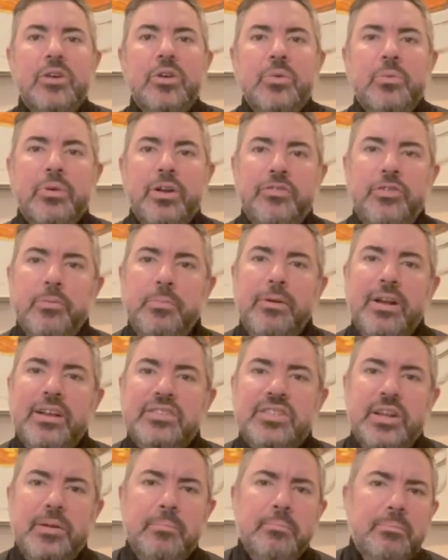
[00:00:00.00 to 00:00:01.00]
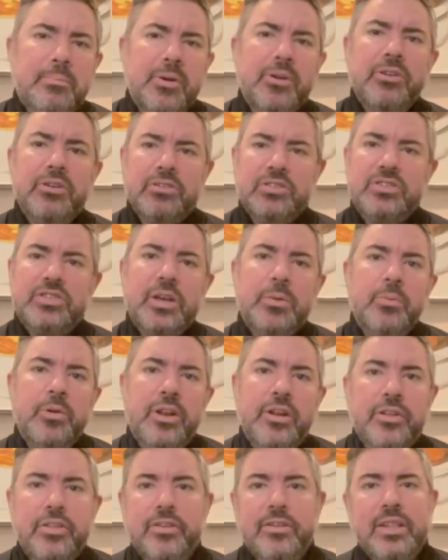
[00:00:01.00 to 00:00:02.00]
What if the president murdered someone
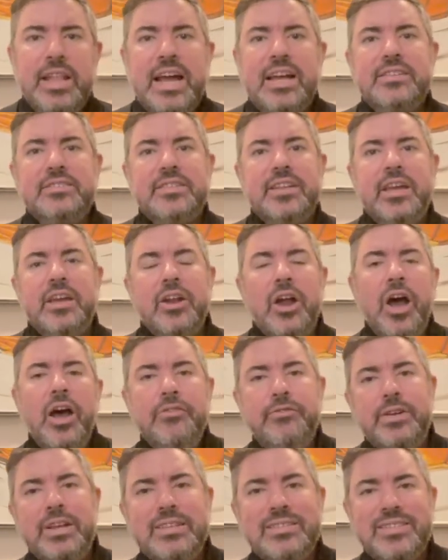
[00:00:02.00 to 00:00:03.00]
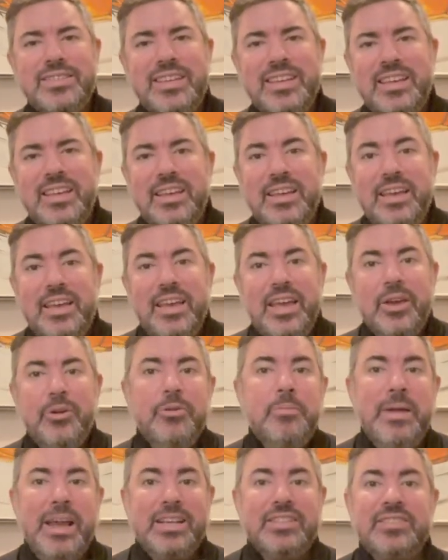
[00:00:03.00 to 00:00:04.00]
on their last day in office? It would
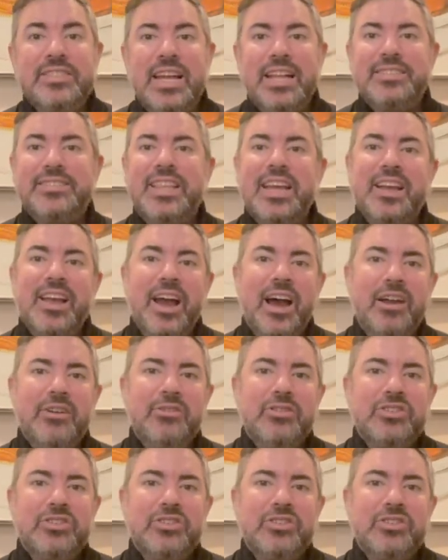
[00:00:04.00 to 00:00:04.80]
make sense that Congress